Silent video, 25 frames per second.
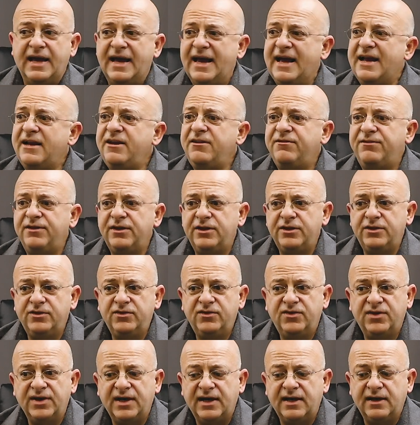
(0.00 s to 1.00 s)
Anything,
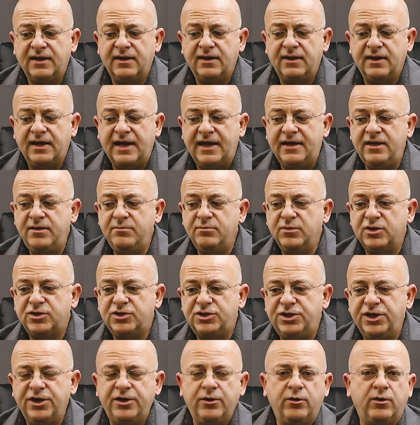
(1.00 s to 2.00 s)
that, any
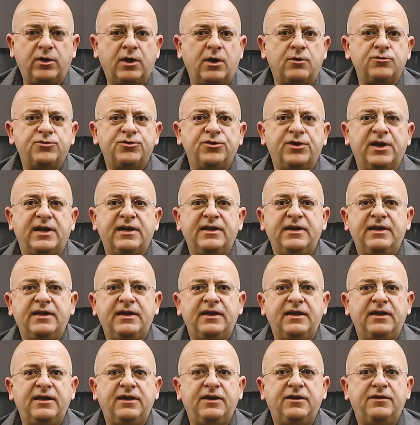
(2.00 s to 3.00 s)
material culture, any